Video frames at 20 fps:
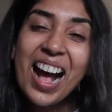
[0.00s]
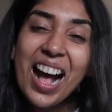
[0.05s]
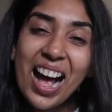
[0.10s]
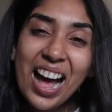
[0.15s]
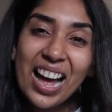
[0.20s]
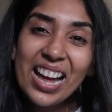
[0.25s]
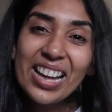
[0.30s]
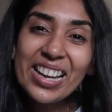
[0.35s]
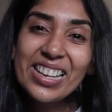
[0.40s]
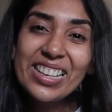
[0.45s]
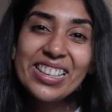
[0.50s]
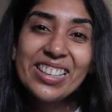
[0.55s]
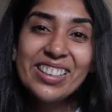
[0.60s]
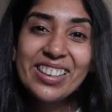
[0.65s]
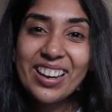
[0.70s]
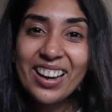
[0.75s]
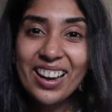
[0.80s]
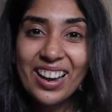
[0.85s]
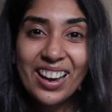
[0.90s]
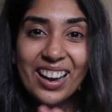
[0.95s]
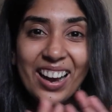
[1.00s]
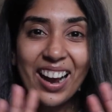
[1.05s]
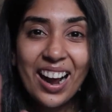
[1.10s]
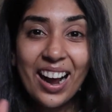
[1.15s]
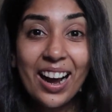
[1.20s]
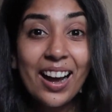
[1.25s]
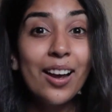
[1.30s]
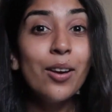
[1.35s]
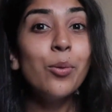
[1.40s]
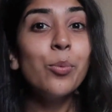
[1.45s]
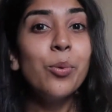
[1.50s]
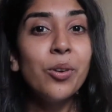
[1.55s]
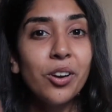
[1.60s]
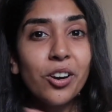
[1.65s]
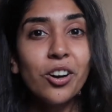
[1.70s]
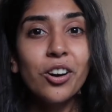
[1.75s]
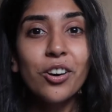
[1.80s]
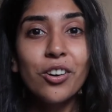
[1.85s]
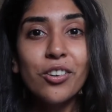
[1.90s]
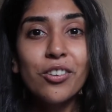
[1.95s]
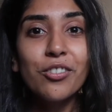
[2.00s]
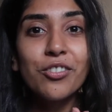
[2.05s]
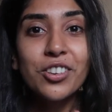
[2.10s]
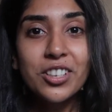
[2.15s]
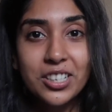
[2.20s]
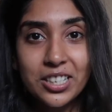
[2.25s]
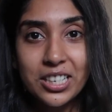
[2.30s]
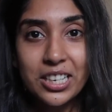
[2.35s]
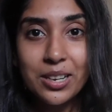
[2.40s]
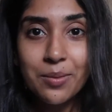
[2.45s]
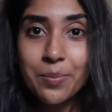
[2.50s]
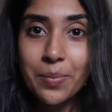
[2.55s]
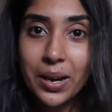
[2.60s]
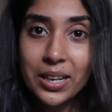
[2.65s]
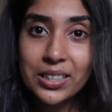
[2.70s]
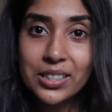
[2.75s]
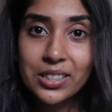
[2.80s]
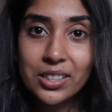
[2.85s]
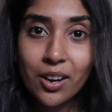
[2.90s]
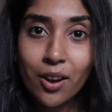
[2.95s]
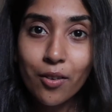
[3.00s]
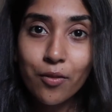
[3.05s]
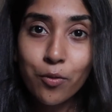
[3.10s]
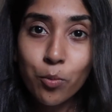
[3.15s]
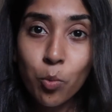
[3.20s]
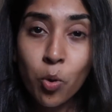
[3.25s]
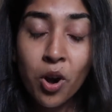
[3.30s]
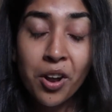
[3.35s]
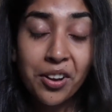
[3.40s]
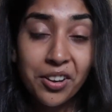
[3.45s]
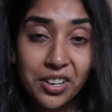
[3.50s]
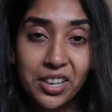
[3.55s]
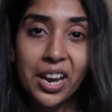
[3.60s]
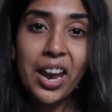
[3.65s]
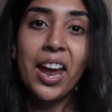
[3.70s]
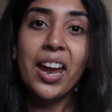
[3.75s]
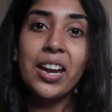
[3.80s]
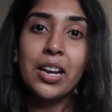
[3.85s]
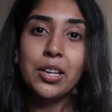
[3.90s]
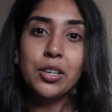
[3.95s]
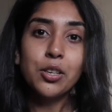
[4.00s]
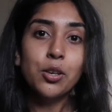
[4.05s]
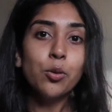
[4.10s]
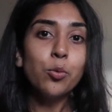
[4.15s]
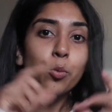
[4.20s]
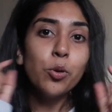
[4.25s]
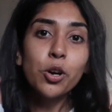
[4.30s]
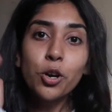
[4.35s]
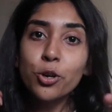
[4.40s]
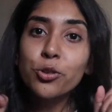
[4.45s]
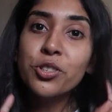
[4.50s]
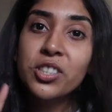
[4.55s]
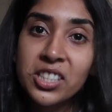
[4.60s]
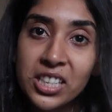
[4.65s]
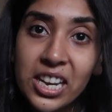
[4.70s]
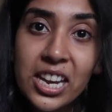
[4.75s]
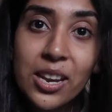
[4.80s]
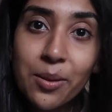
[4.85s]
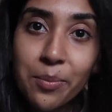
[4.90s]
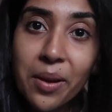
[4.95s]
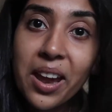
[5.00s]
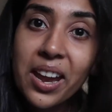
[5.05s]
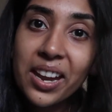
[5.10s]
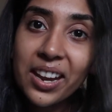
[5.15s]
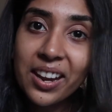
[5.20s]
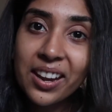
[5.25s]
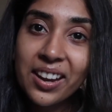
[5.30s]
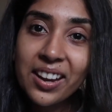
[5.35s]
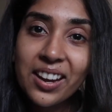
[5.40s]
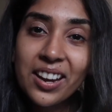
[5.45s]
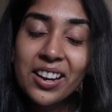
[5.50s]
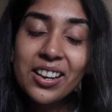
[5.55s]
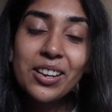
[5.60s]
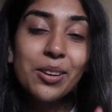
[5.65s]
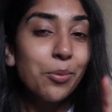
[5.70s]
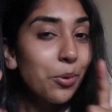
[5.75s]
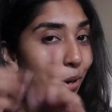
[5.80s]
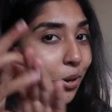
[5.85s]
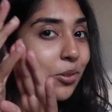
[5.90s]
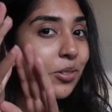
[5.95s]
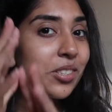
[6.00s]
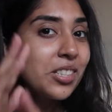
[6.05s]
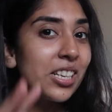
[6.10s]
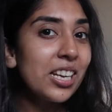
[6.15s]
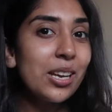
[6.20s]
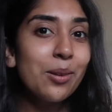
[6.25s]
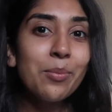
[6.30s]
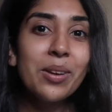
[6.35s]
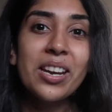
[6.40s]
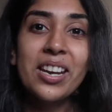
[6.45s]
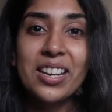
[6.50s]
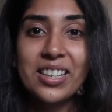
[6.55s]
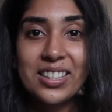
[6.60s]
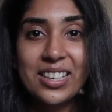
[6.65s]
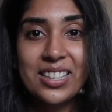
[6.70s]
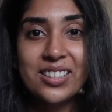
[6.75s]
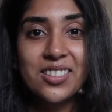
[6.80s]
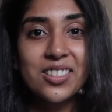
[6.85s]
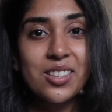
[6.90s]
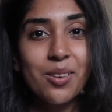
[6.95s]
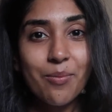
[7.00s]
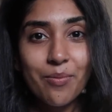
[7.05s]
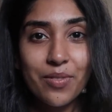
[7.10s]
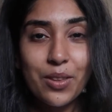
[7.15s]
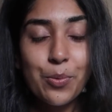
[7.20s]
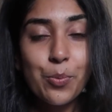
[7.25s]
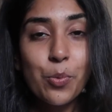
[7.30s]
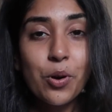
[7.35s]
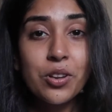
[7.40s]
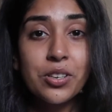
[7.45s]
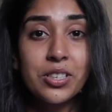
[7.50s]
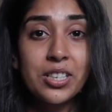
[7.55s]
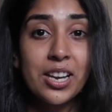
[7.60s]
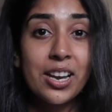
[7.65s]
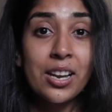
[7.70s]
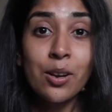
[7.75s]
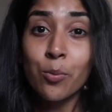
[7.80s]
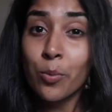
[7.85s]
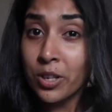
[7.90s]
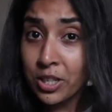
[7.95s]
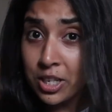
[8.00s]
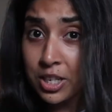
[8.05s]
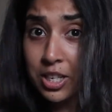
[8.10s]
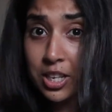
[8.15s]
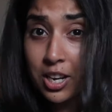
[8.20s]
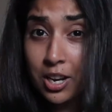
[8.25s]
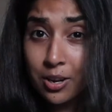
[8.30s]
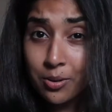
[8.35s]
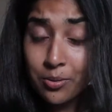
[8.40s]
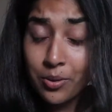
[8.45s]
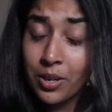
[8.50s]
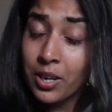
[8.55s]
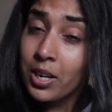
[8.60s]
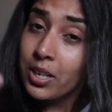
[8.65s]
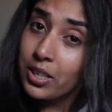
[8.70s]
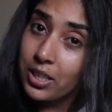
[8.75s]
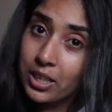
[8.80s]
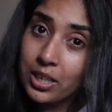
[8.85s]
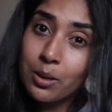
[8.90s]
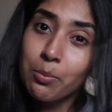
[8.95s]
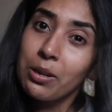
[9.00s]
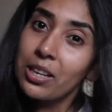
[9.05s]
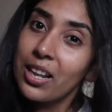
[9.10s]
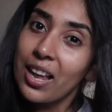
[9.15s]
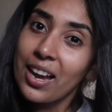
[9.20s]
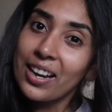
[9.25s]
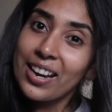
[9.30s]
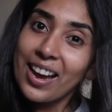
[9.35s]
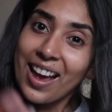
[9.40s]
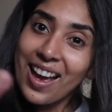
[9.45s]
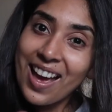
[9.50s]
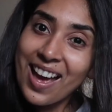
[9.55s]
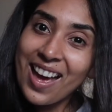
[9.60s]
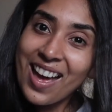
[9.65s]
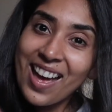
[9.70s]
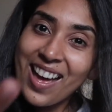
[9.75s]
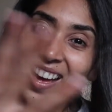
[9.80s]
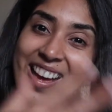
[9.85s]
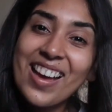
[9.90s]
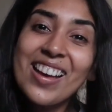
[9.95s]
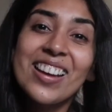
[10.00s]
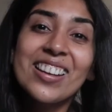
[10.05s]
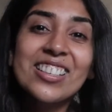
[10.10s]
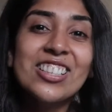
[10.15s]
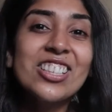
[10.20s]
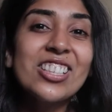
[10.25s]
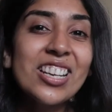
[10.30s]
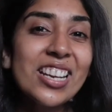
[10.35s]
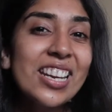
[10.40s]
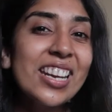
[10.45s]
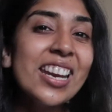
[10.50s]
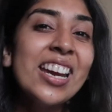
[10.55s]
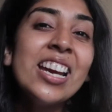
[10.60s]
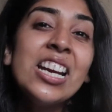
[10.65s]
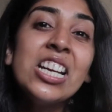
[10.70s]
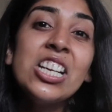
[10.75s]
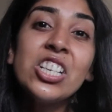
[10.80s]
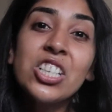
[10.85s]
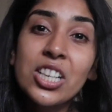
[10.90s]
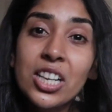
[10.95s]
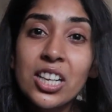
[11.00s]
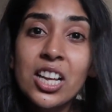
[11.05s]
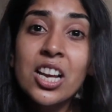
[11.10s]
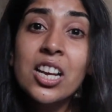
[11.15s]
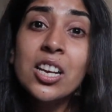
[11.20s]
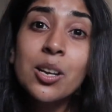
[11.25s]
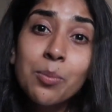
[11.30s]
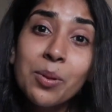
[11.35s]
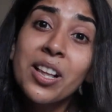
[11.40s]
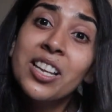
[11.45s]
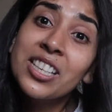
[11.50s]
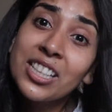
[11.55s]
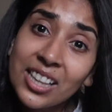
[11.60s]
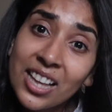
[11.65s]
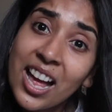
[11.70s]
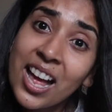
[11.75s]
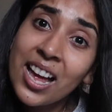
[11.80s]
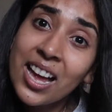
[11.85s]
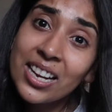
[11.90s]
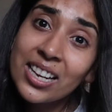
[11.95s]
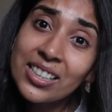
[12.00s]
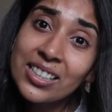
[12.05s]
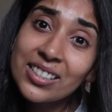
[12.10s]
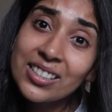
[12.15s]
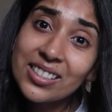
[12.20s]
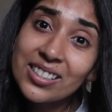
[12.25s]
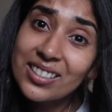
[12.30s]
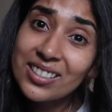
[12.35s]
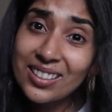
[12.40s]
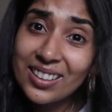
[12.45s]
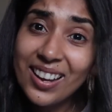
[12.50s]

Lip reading: And I will redeem myself one day. You will see me. You will see me in something one day. And when you do, you're going to be like, ah, she learnt her bloody lines.